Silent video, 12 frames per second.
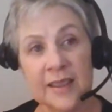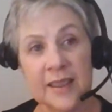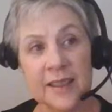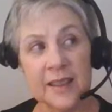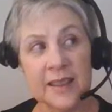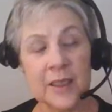
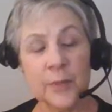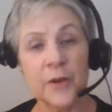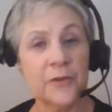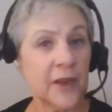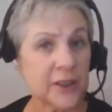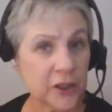it's a
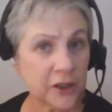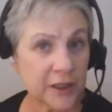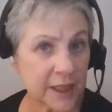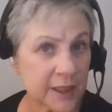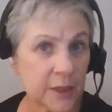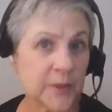professional
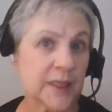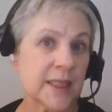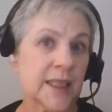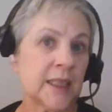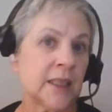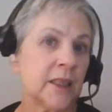
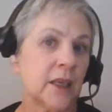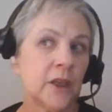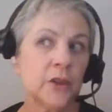intimacy.